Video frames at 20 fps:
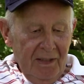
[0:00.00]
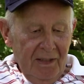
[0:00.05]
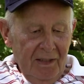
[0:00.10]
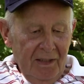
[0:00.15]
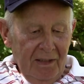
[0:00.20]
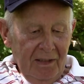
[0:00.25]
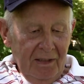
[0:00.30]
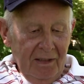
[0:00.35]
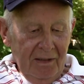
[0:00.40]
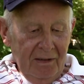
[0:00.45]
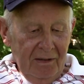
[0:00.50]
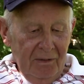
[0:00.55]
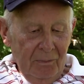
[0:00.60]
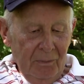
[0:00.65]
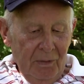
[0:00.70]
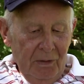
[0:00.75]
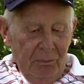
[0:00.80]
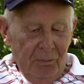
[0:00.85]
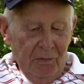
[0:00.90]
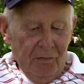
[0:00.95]

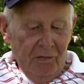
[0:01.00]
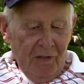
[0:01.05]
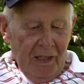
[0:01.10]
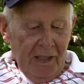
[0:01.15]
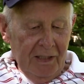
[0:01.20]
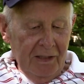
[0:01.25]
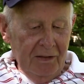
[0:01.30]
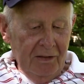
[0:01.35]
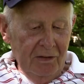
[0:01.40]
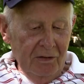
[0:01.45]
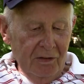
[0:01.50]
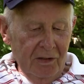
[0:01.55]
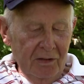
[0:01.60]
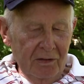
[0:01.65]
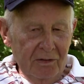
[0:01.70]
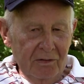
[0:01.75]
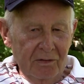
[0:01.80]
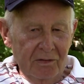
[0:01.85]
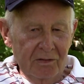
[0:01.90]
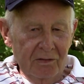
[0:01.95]
And we provided
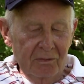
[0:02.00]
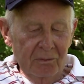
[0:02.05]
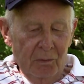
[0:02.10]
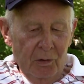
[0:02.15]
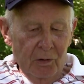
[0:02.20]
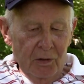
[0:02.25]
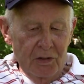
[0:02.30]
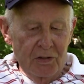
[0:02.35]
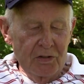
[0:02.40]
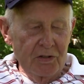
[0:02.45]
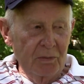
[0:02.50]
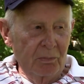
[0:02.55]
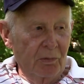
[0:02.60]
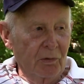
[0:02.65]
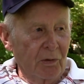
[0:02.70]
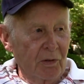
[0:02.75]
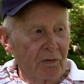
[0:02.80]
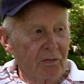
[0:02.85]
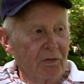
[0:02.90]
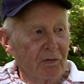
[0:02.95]
mortar
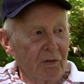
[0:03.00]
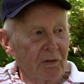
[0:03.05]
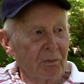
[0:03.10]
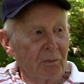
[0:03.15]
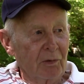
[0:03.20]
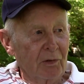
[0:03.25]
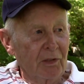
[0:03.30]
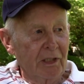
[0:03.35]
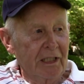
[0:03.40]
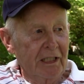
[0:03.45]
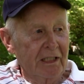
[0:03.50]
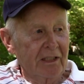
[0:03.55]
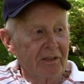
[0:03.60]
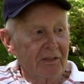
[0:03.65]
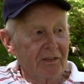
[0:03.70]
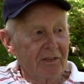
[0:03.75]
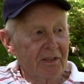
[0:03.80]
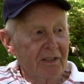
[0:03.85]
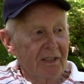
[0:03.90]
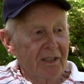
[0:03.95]
support for the
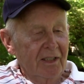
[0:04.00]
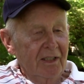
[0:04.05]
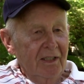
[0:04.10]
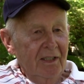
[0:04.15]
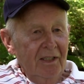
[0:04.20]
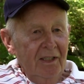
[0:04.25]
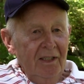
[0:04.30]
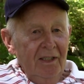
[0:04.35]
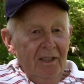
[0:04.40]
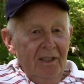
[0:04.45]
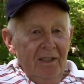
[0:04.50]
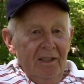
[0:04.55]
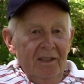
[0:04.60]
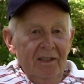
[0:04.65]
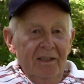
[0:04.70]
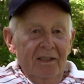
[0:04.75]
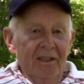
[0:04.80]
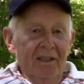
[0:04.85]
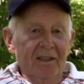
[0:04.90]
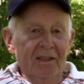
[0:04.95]
Marines.
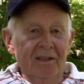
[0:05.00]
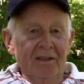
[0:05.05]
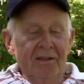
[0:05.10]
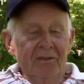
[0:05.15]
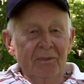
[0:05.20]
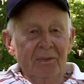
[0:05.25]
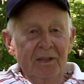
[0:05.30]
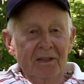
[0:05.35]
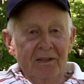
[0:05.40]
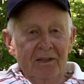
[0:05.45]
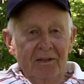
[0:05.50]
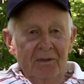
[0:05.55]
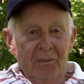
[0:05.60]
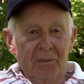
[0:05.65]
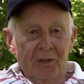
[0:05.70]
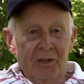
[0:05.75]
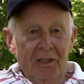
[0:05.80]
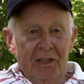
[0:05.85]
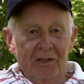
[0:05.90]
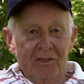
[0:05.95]
And
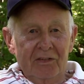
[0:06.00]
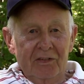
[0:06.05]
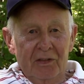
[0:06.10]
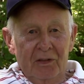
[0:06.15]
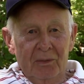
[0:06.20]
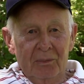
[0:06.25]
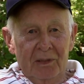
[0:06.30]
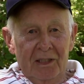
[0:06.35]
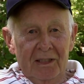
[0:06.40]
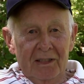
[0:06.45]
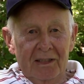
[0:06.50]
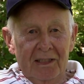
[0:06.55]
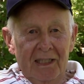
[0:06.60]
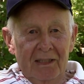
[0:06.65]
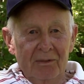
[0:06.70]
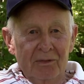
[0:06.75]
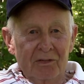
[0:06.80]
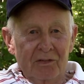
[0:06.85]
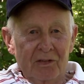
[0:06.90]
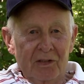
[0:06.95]
the Marines told me
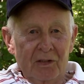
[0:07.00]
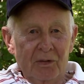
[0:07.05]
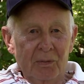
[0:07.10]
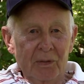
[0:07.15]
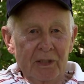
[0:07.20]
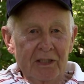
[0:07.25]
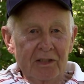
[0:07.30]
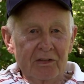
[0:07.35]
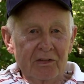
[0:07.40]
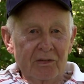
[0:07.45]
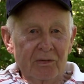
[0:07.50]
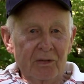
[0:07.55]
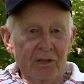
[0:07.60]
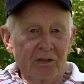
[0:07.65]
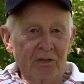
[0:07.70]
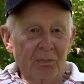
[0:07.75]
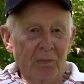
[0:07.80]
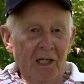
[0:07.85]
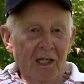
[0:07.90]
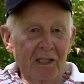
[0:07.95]
that was the quickest
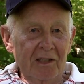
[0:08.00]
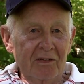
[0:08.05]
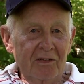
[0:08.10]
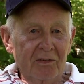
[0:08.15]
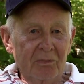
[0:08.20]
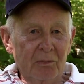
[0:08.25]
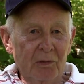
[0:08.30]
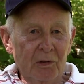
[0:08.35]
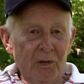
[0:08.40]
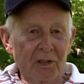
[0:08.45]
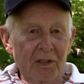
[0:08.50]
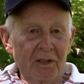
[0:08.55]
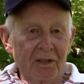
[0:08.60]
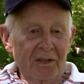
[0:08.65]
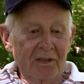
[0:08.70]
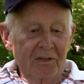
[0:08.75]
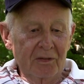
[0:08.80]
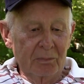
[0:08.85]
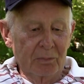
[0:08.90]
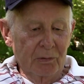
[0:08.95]
response
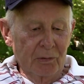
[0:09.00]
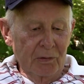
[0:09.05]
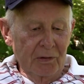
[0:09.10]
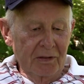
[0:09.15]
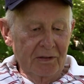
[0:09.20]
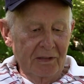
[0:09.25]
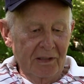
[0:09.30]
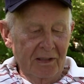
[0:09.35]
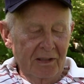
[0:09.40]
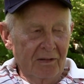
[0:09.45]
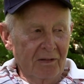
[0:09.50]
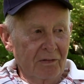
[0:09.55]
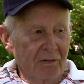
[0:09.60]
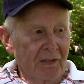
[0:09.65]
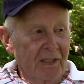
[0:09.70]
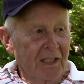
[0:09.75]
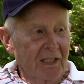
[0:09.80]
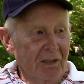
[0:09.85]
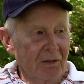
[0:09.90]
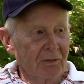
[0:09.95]
mortar support
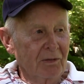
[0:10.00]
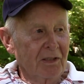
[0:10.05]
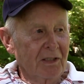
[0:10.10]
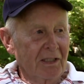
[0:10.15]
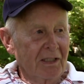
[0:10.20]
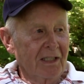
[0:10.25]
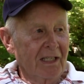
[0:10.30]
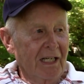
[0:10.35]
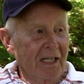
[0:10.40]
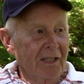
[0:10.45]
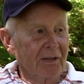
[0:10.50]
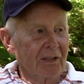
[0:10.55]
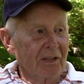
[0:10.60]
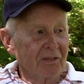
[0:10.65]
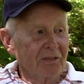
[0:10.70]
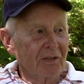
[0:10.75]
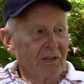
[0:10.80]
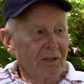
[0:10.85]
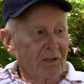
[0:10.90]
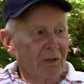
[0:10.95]
of any unit in the
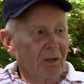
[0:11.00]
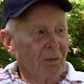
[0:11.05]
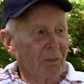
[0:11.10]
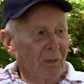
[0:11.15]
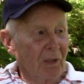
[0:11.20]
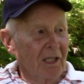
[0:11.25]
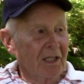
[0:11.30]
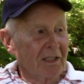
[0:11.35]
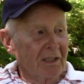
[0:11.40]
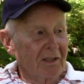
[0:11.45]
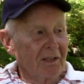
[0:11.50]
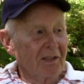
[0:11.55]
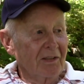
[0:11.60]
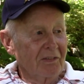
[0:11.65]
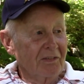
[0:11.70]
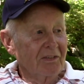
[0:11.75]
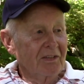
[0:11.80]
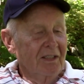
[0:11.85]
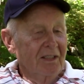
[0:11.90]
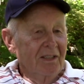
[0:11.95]
area, so they all wanted
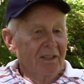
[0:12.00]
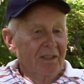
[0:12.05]
us.